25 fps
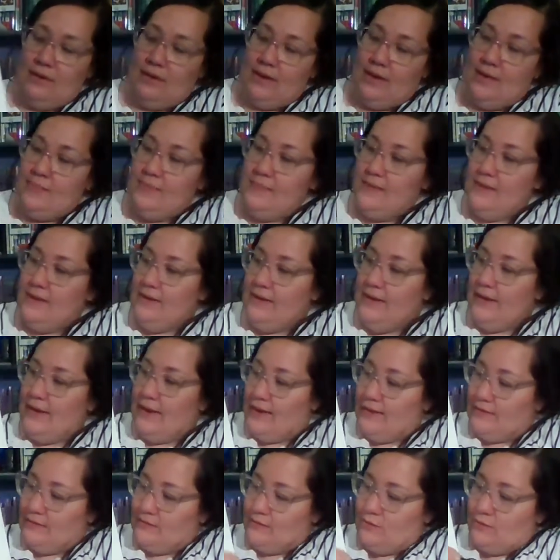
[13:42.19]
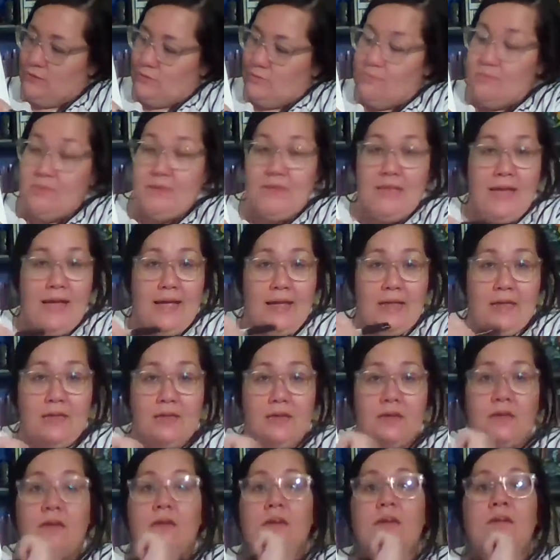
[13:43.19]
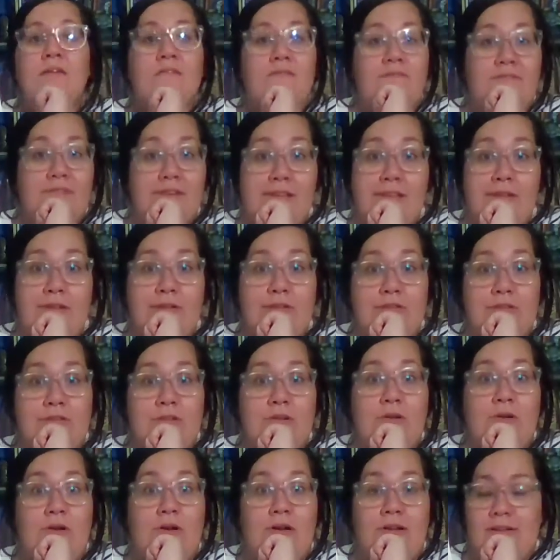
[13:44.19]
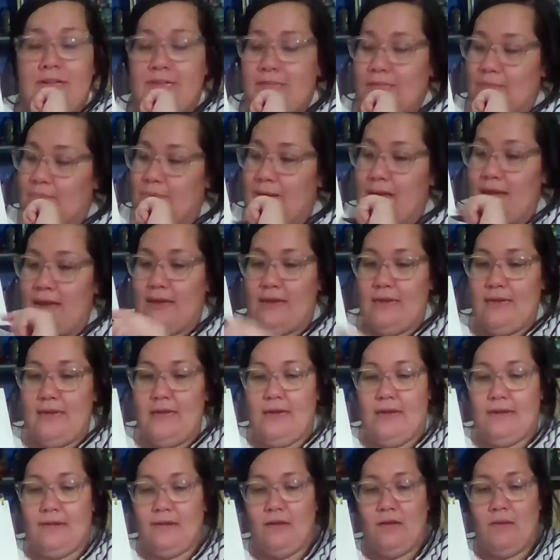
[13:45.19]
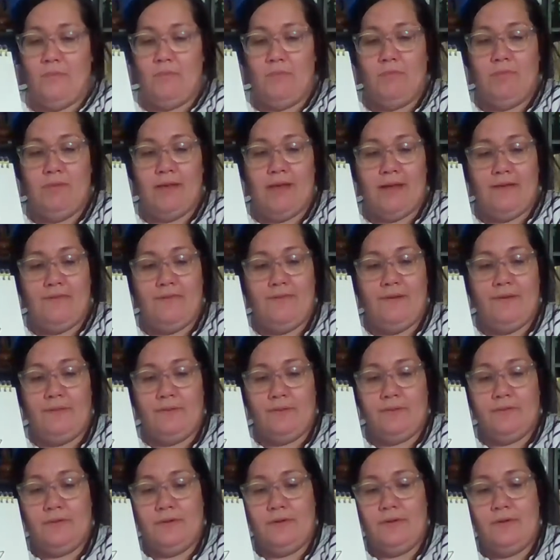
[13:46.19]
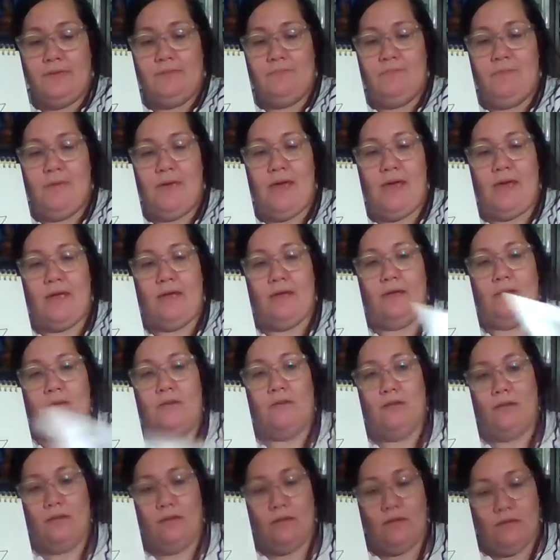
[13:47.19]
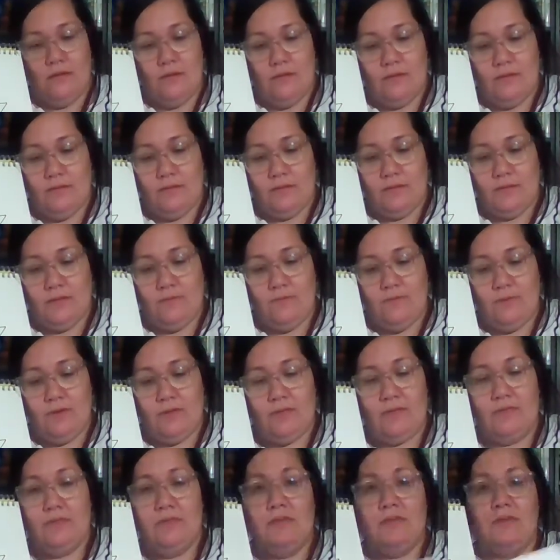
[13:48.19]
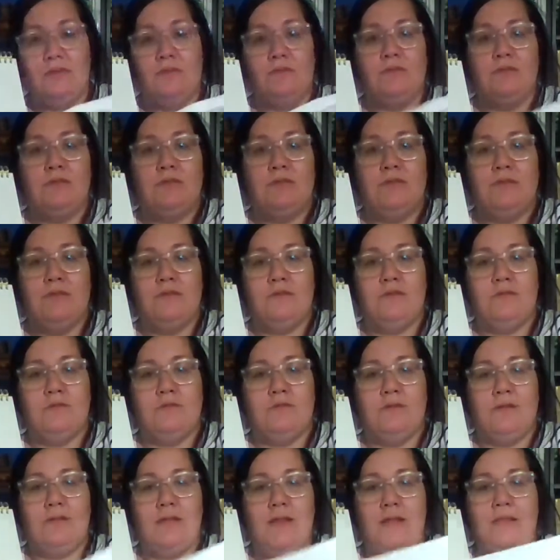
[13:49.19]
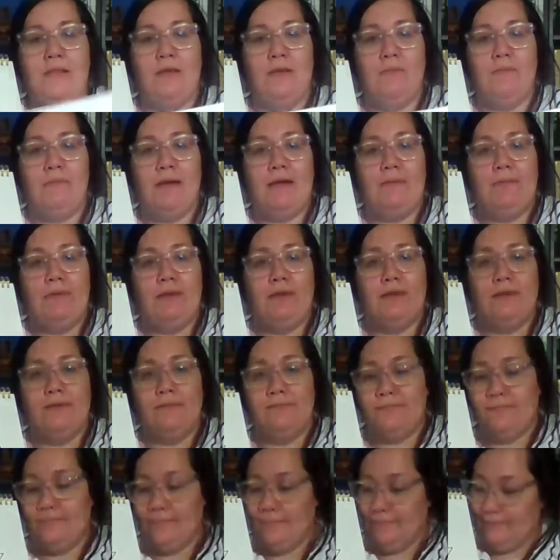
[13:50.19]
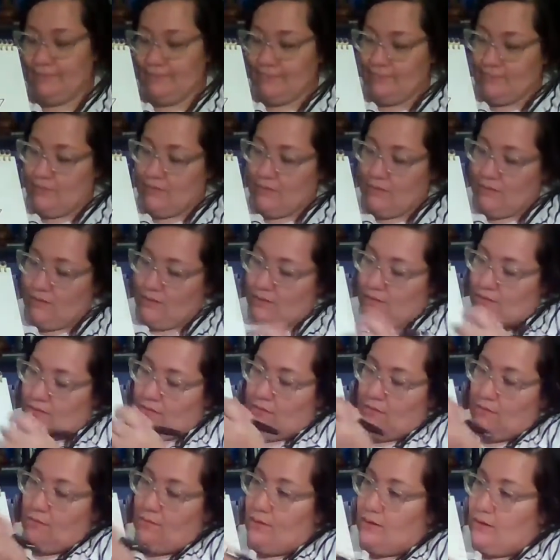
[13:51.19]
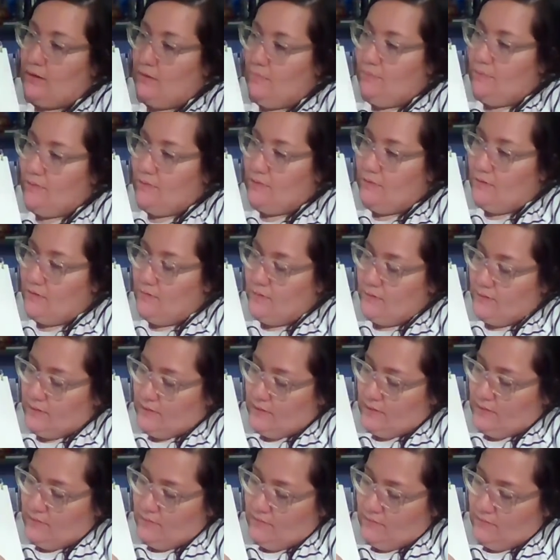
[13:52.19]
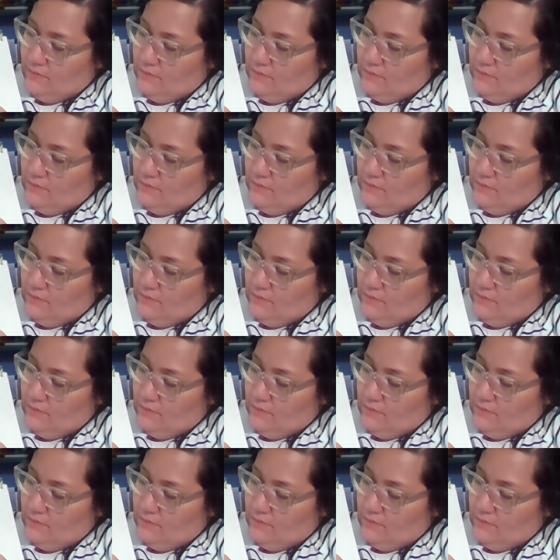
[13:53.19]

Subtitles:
And then he has those black feathers are on his back. He had a couple black feathers on his back. Let's see if we can see those. You see those on that little baby. So we're going to put those in.